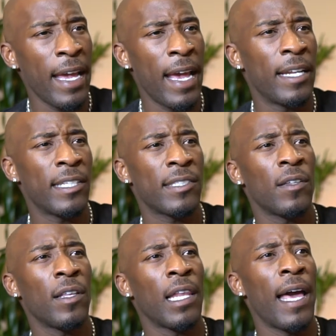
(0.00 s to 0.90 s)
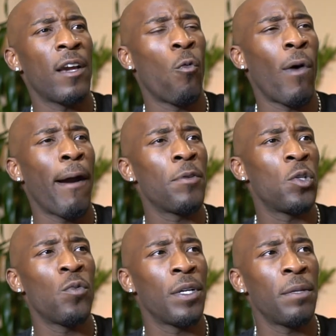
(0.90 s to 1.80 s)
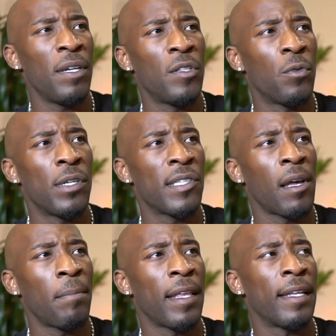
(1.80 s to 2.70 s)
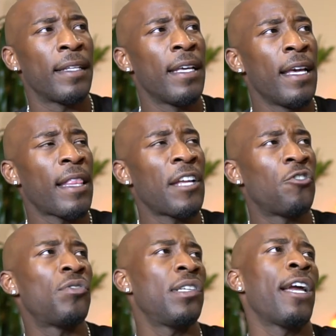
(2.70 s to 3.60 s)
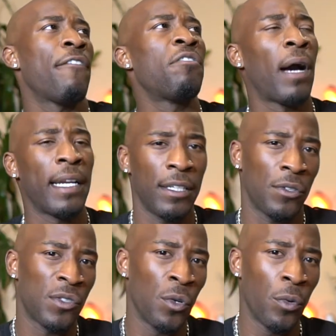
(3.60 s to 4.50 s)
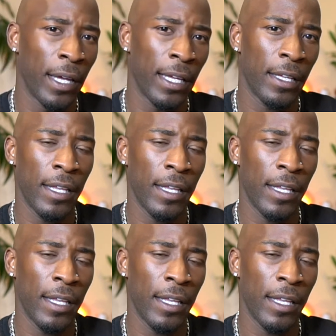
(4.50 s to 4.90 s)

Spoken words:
And it's like, why would you wanna be doing something that you see everybody else doing?